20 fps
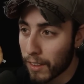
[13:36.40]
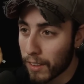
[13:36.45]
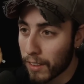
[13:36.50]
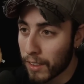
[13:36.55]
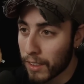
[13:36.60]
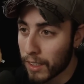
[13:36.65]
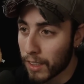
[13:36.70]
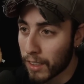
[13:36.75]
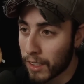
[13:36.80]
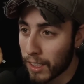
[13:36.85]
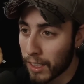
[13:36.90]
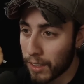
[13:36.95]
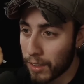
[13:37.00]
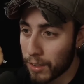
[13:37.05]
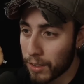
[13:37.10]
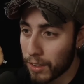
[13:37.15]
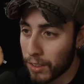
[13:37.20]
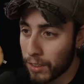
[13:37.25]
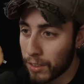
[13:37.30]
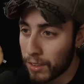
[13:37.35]
Again,
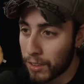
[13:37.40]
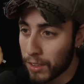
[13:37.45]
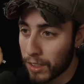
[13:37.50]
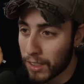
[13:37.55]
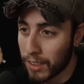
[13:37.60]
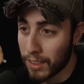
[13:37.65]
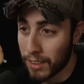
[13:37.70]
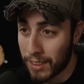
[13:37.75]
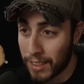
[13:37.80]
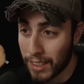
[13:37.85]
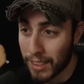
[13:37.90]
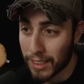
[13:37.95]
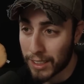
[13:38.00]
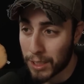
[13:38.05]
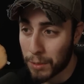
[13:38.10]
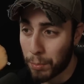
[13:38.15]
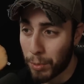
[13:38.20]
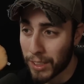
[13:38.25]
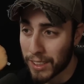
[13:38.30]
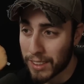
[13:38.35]
you did
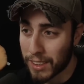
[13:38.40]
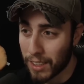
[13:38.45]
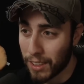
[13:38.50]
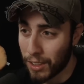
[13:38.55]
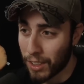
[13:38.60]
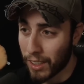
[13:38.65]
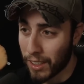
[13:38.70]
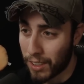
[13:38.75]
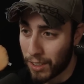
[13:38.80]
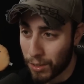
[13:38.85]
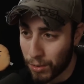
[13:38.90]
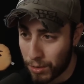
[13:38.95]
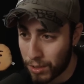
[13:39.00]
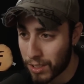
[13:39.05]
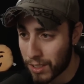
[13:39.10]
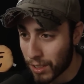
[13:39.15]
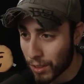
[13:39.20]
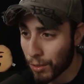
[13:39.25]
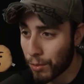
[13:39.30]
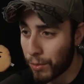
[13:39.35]
express that you
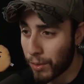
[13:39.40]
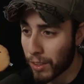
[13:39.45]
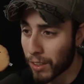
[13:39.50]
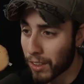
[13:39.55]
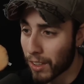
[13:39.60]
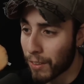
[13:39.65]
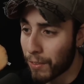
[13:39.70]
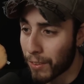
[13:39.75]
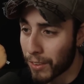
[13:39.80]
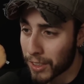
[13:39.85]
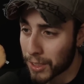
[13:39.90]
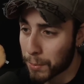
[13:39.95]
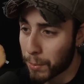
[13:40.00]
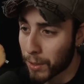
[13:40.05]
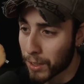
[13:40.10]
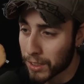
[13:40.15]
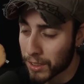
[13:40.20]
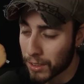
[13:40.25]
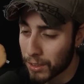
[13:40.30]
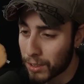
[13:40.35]
still feel love for this
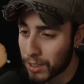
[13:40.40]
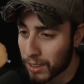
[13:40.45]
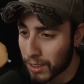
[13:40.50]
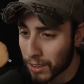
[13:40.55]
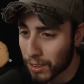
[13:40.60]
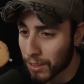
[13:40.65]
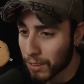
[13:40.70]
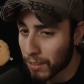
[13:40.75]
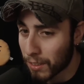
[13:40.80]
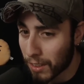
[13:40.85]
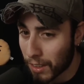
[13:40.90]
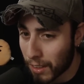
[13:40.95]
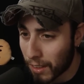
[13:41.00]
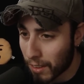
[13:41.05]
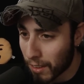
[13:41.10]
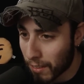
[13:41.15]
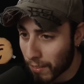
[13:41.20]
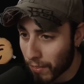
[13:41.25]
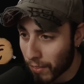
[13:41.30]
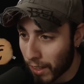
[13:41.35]
person. You still
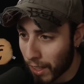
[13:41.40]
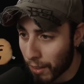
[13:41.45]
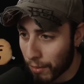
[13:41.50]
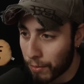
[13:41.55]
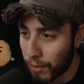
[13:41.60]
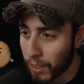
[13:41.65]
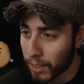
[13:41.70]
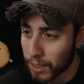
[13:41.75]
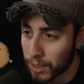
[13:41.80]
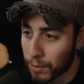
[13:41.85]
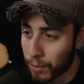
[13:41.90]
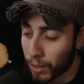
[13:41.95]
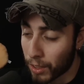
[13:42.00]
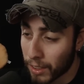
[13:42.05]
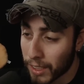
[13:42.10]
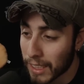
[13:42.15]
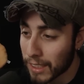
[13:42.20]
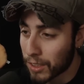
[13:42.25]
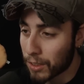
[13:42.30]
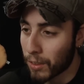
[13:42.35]
have feelings for her, and
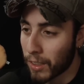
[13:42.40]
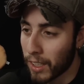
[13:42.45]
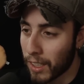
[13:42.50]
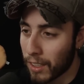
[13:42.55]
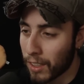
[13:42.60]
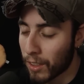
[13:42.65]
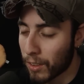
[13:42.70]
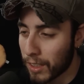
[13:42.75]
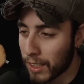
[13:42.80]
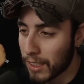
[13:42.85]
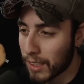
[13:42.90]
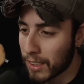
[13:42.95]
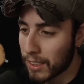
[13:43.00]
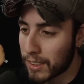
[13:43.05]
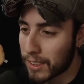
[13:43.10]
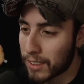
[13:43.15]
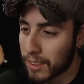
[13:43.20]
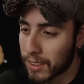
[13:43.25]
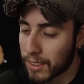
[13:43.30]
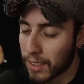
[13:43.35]
that's great. You know,
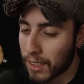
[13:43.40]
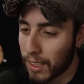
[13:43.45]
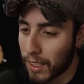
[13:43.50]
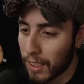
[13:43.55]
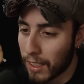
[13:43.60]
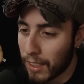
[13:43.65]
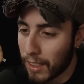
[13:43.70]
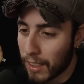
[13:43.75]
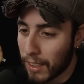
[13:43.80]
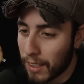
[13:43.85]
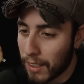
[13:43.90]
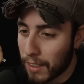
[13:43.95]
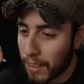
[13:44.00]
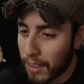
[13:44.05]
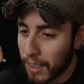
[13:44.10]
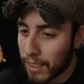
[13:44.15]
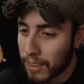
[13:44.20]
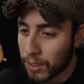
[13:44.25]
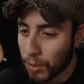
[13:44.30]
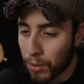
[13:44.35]
it's
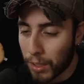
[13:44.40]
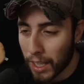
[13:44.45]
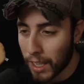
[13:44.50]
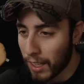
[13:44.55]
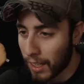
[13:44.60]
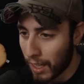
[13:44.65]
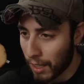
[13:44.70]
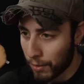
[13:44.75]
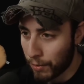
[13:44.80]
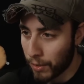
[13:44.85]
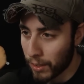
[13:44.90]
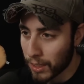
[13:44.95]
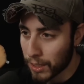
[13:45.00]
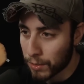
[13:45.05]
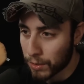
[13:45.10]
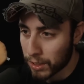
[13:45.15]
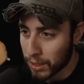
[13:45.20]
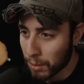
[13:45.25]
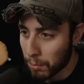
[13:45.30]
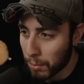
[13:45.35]
okay to have feelings
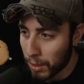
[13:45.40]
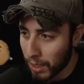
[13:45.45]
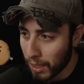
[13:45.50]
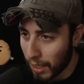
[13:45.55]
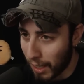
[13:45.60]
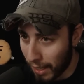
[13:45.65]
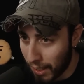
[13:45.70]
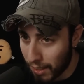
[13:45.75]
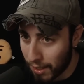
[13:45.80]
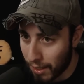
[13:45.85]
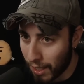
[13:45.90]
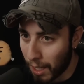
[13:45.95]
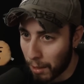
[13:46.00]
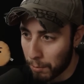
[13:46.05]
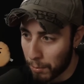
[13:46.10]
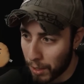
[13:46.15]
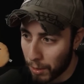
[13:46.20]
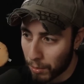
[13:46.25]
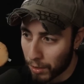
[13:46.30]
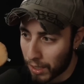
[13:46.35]
for somebody and not
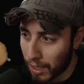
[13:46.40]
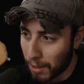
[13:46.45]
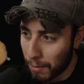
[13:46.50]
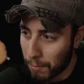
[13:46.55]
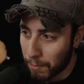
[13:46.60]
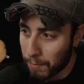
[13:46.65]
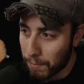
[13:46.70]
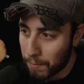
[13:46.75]
be with them.